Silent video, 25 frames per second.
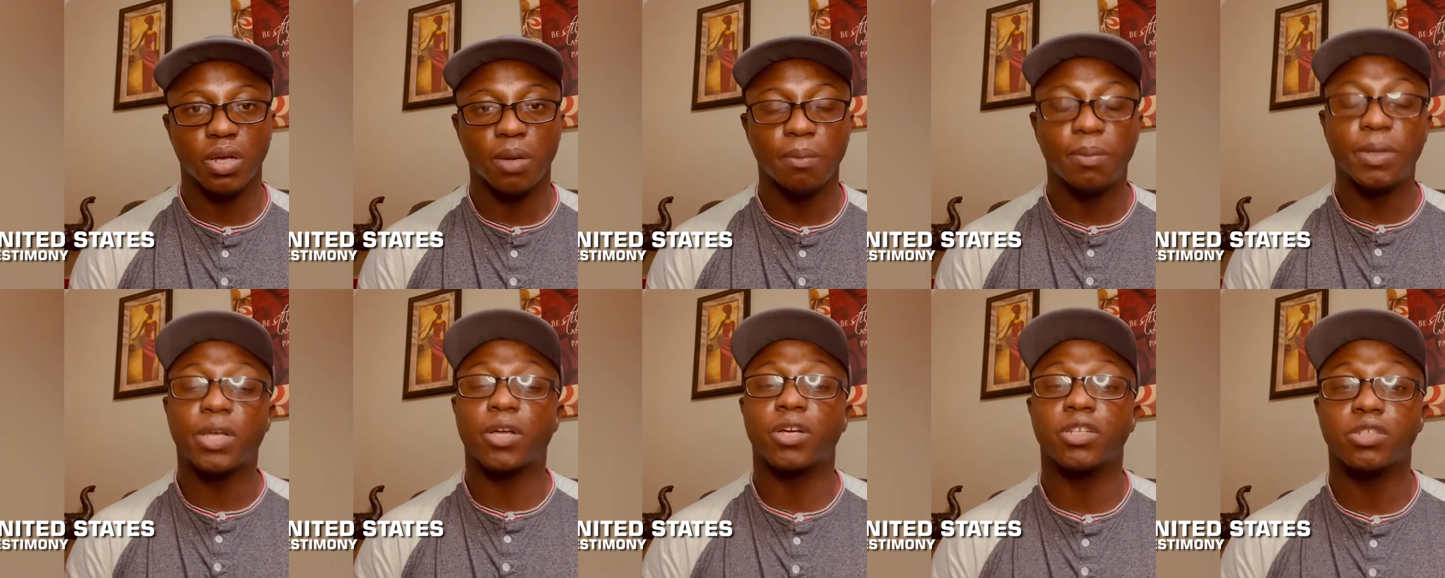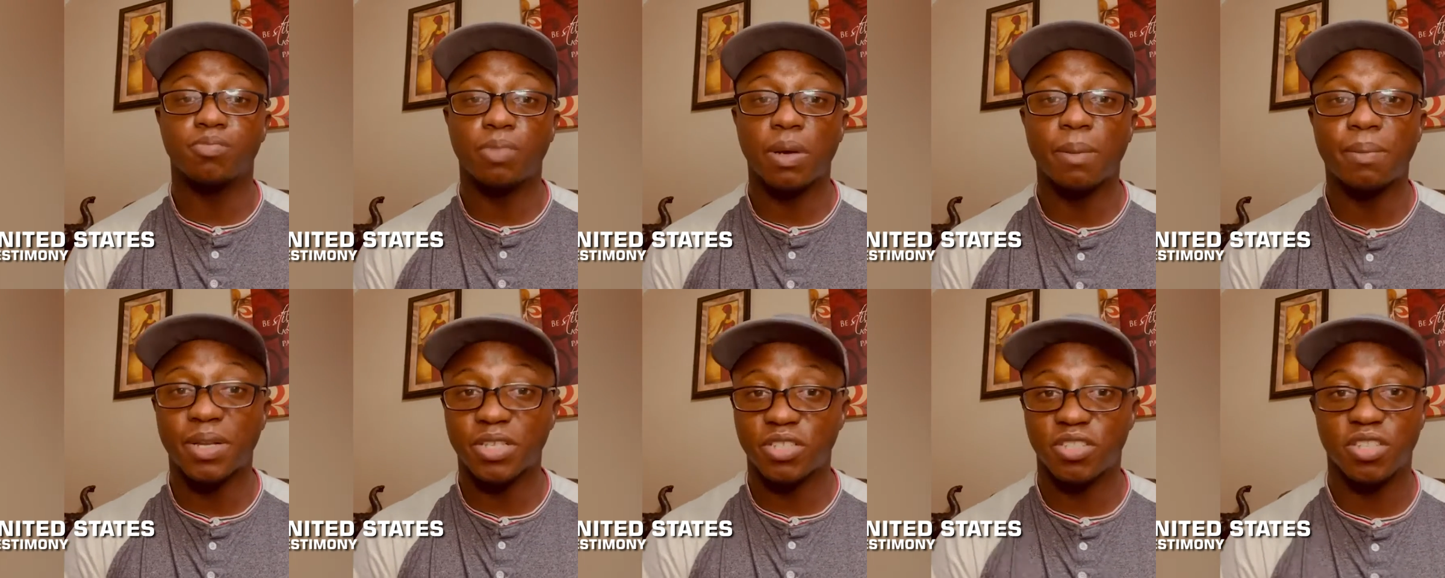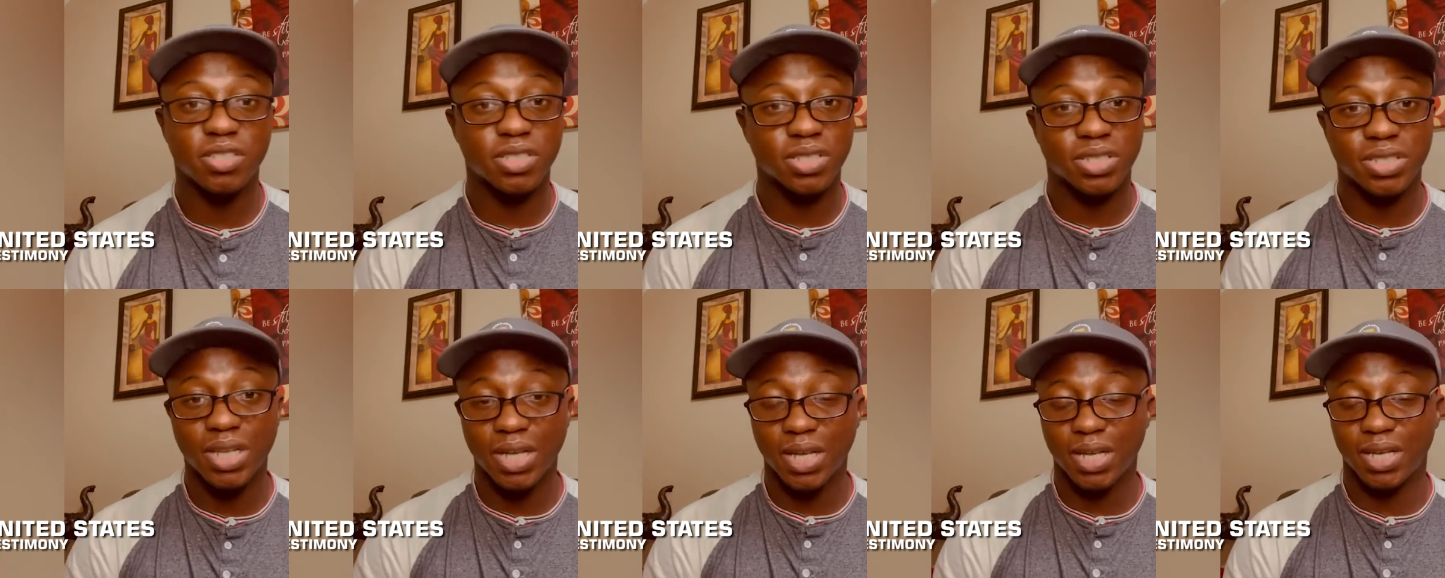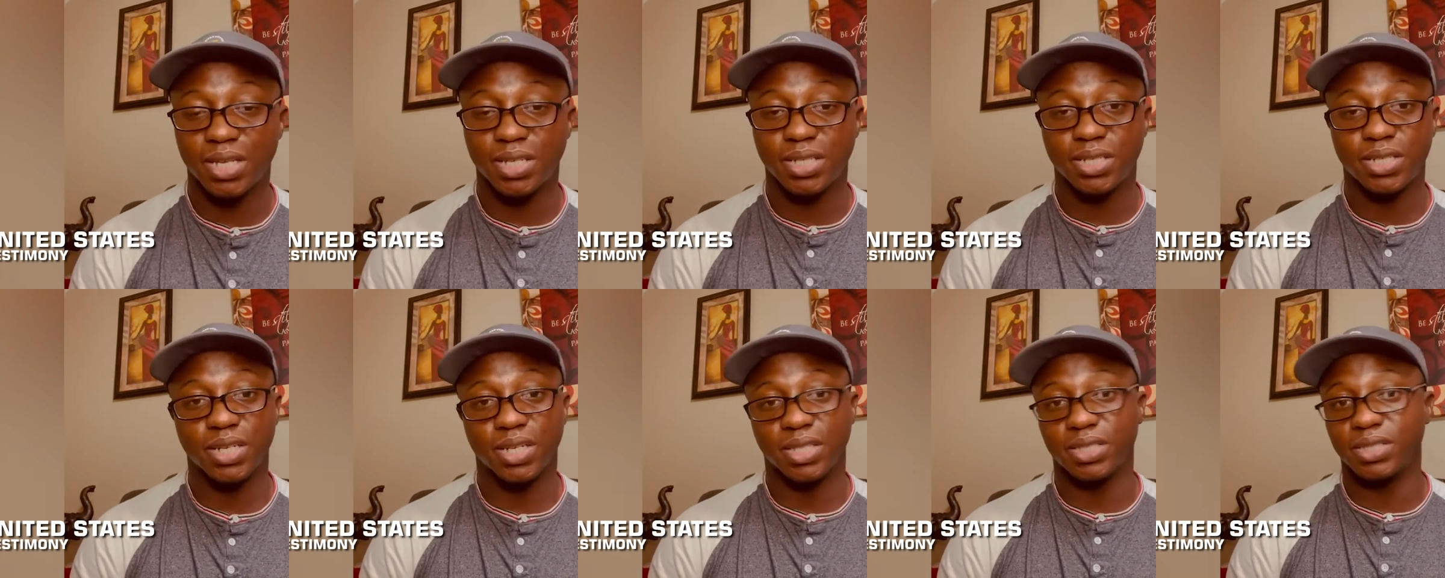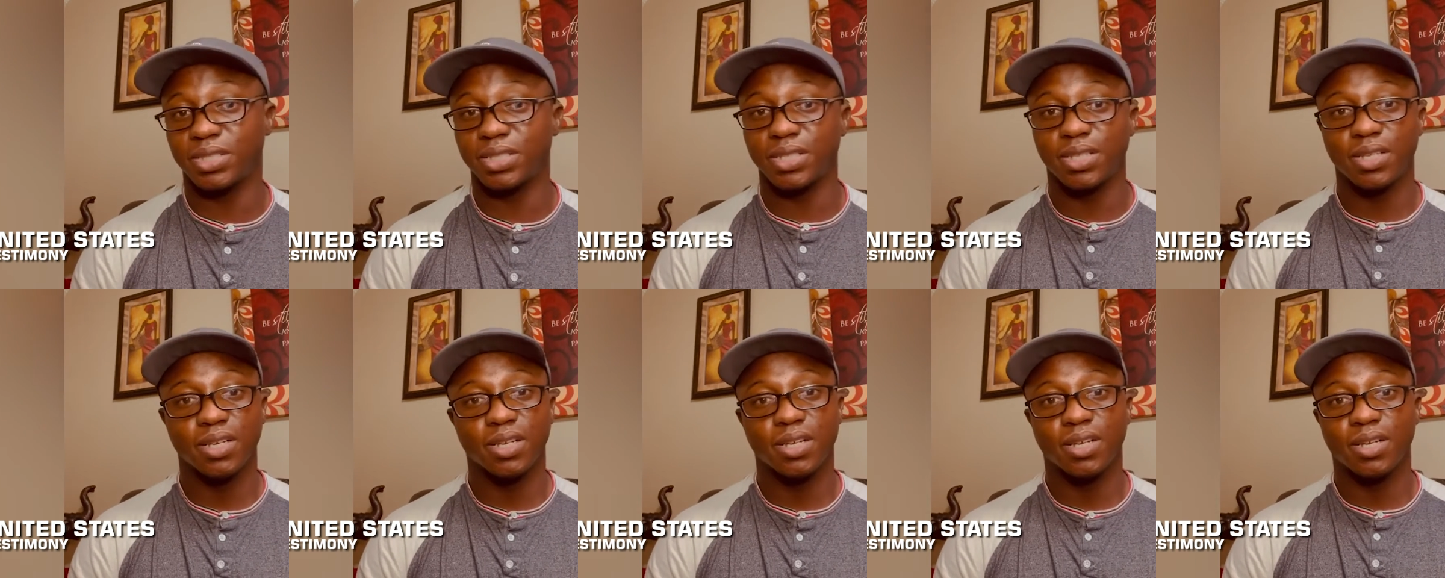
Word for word: because Papa just said that